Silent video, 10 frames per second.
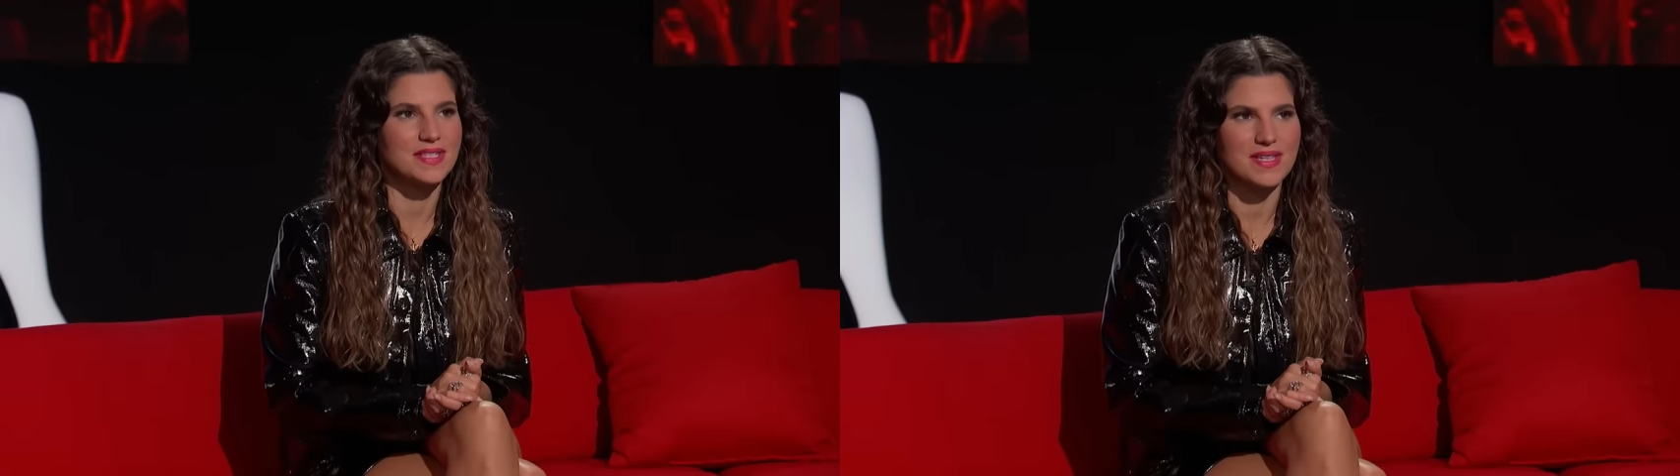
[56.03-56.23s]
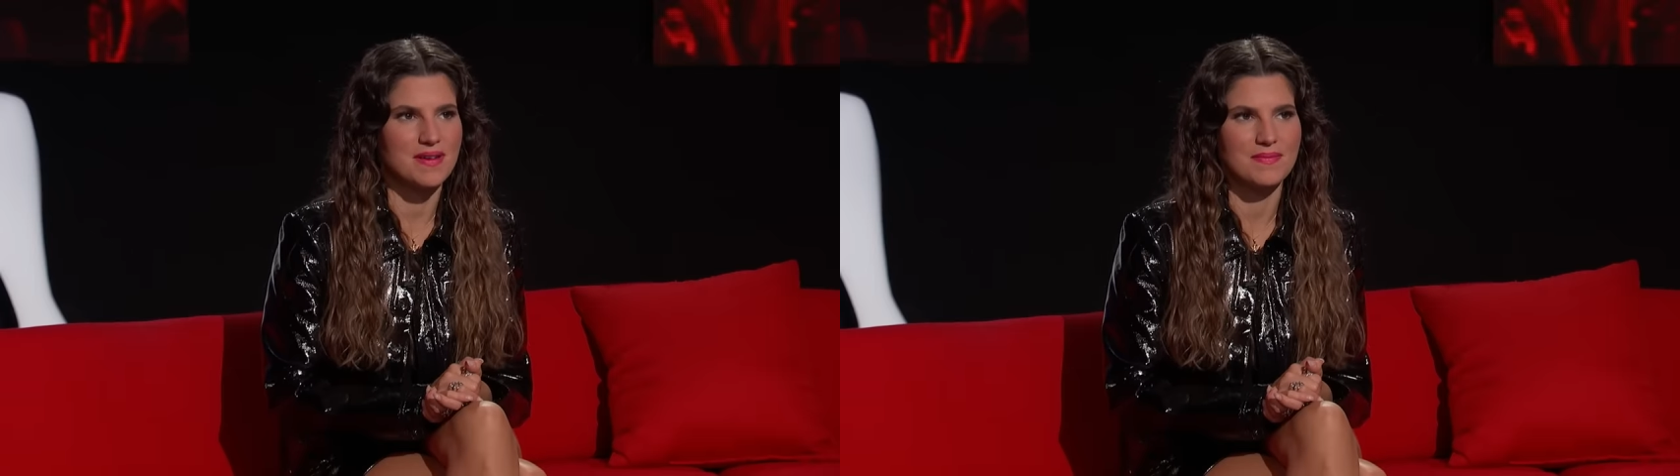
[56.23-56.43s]

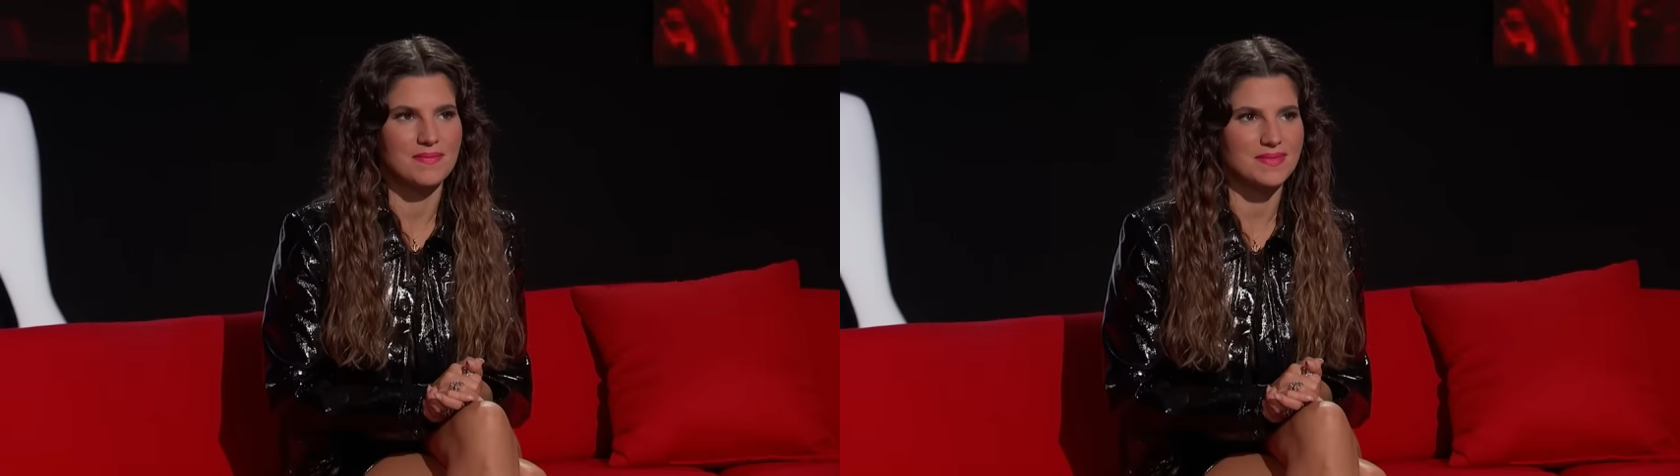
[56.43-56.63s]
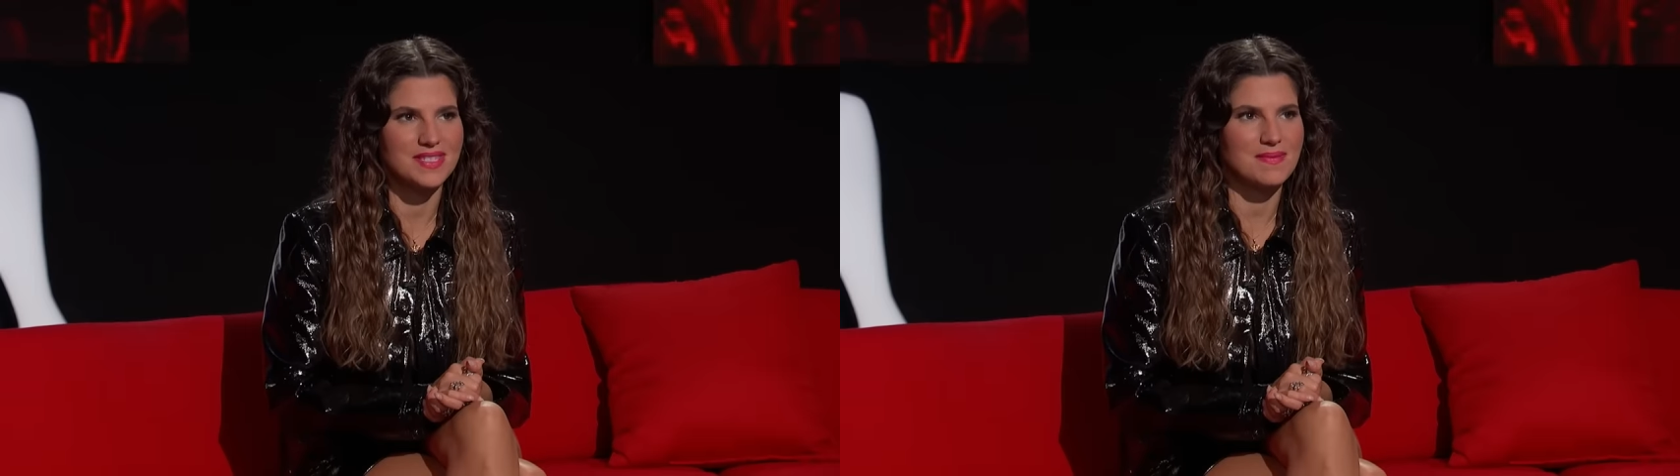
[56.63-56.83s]
the
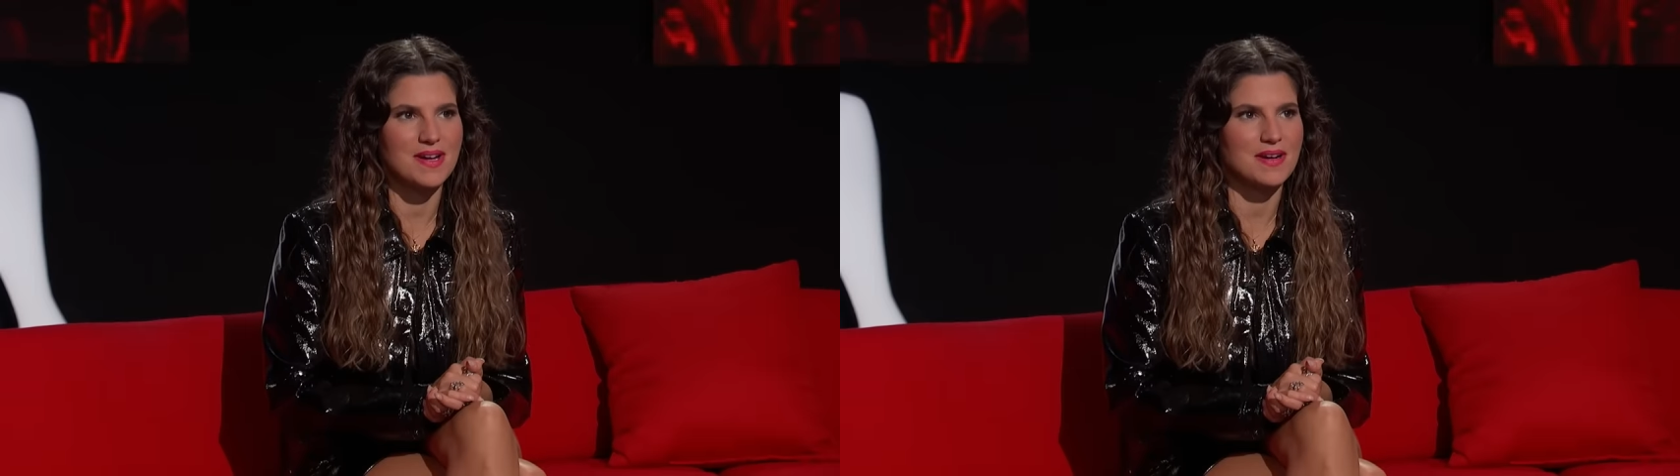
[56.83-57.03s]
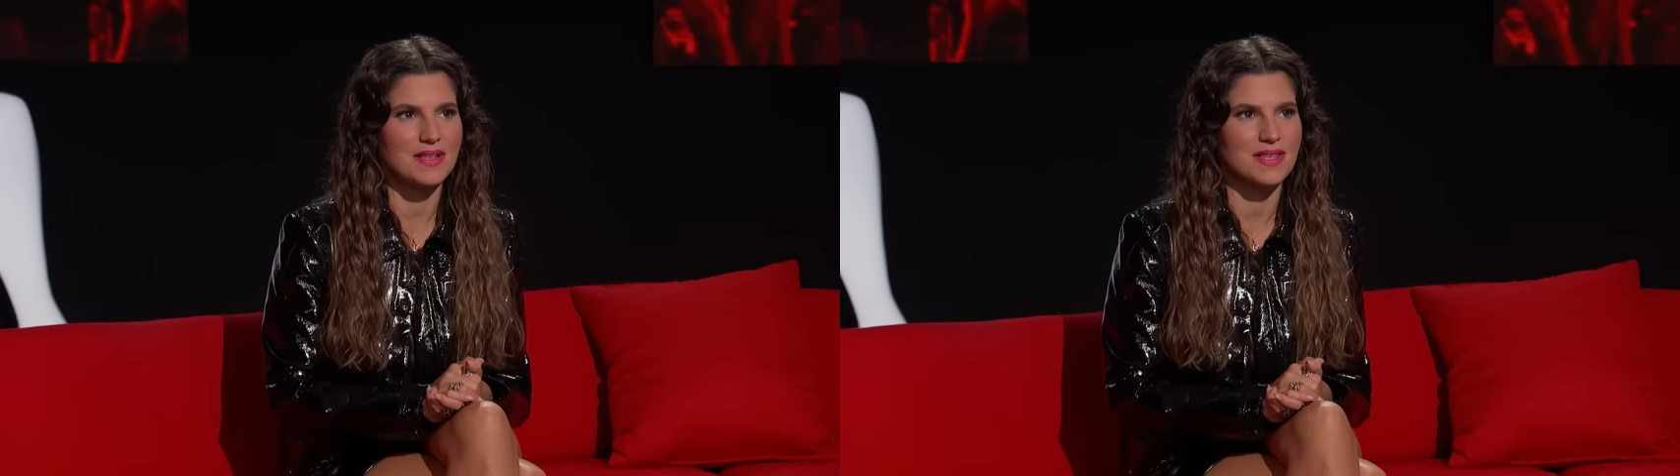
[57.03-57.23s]
same same
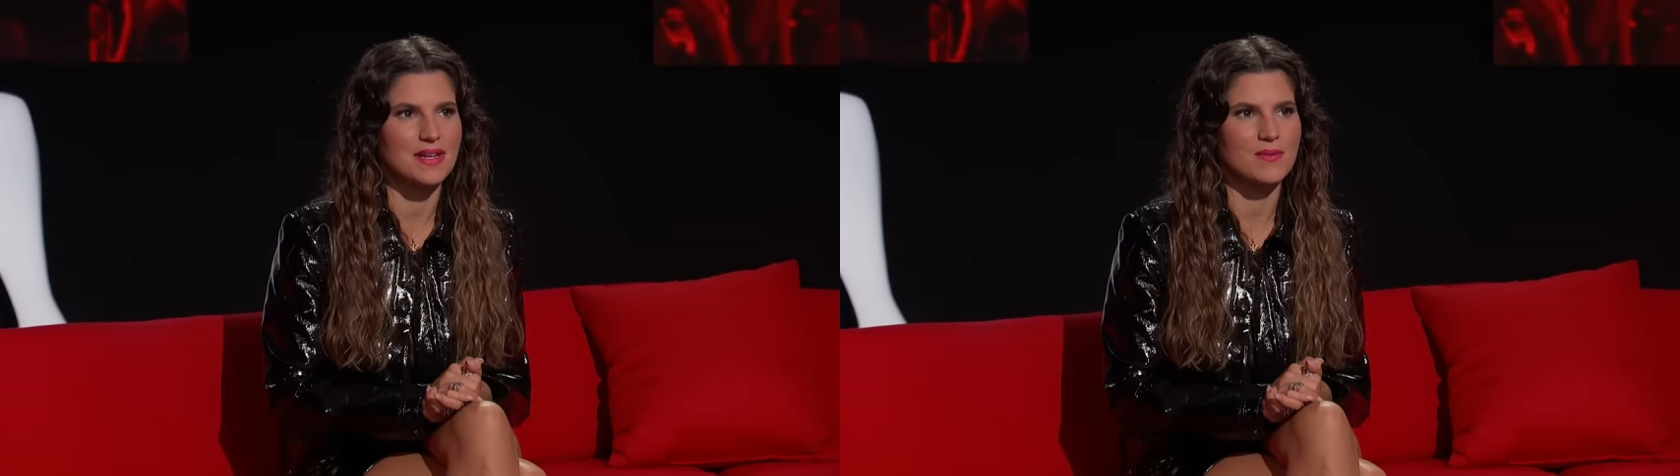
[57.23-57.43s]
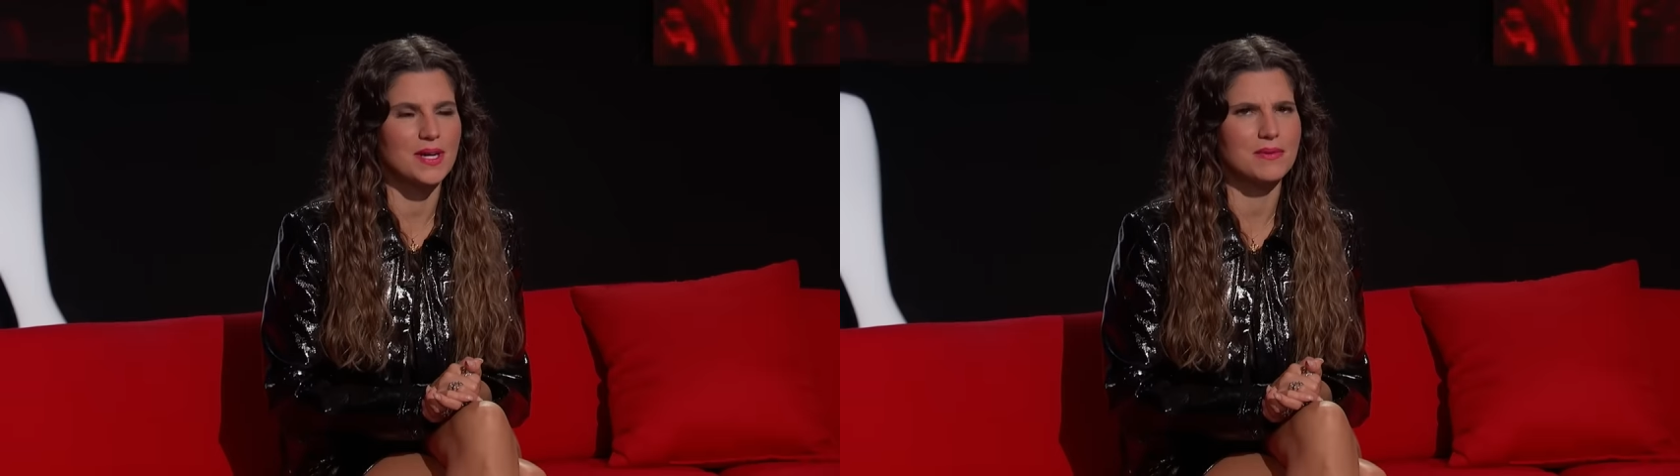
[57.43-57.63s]
kind of
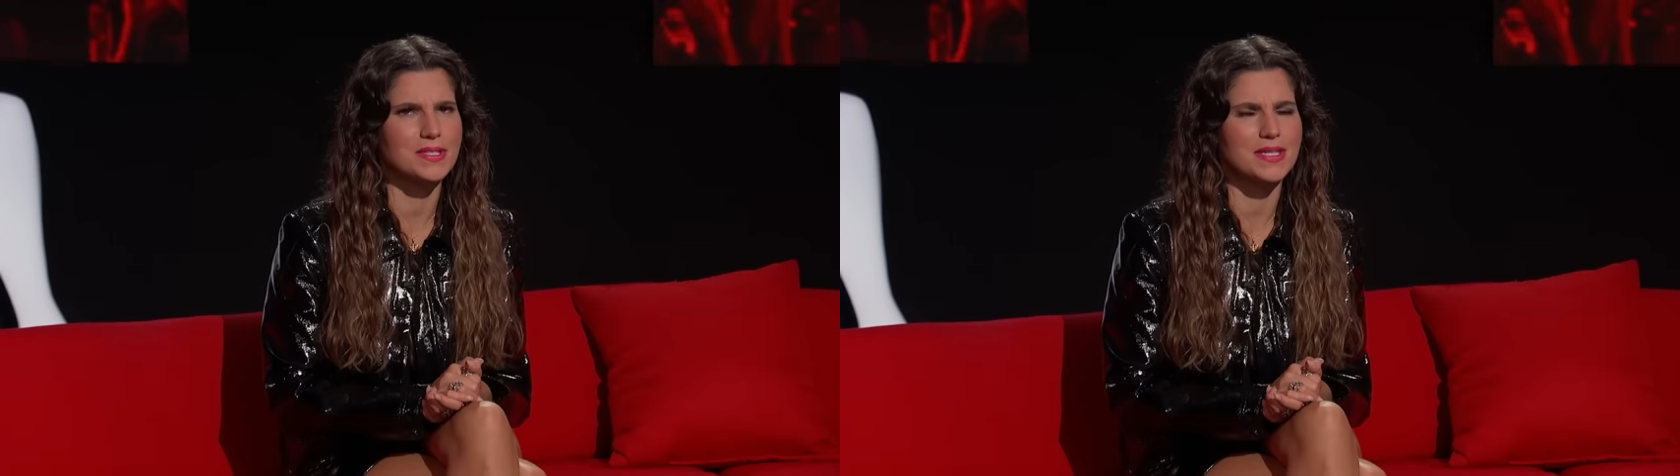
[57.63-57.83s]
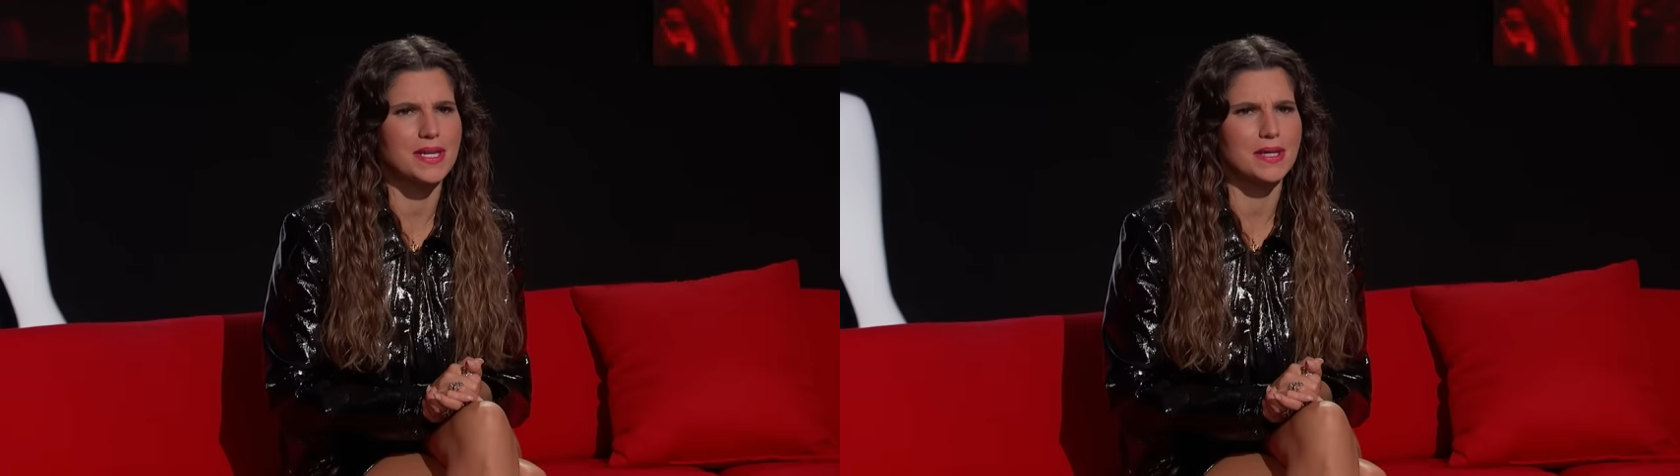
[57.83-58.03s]
thing, where it
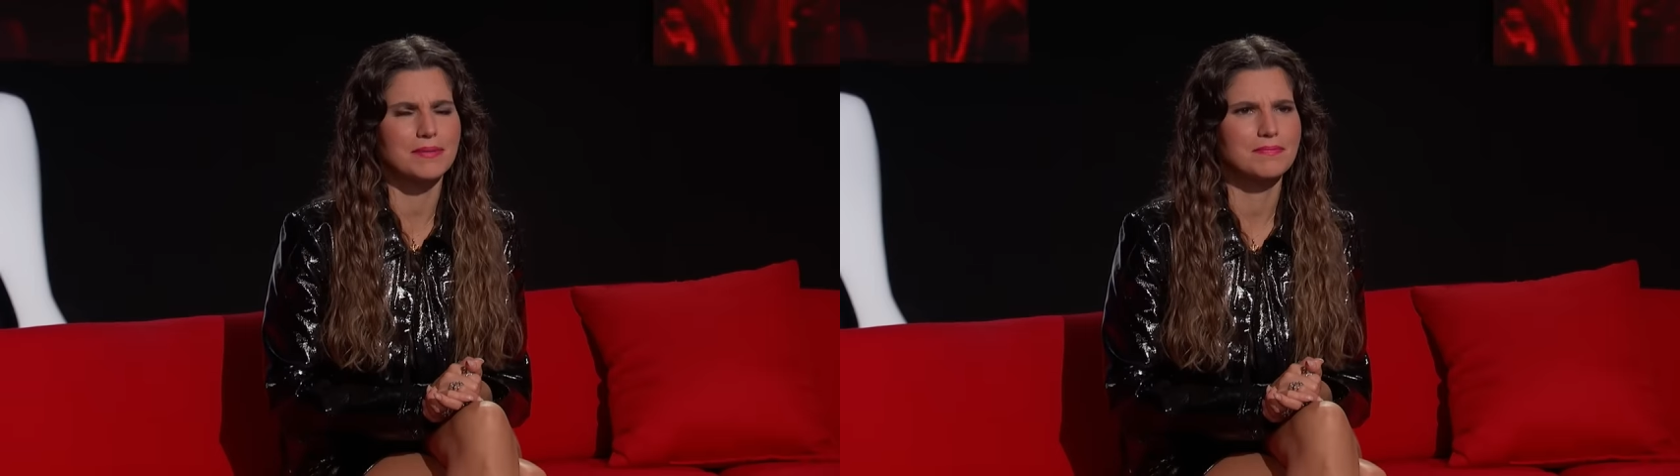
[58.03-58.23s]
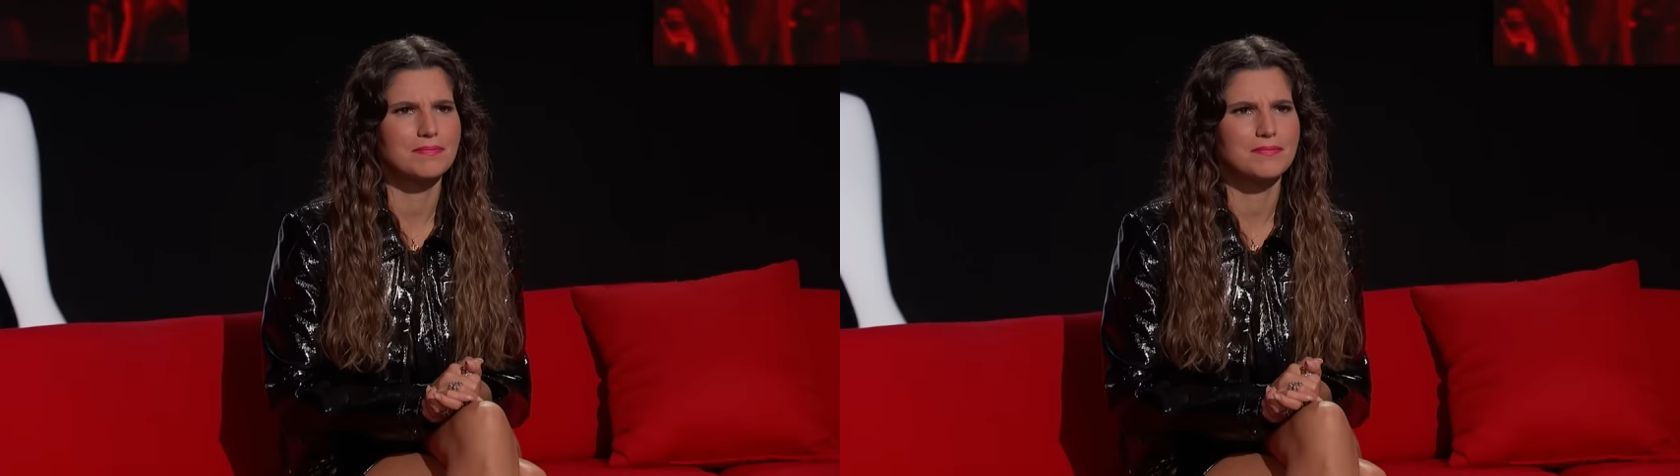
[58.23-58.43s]
was like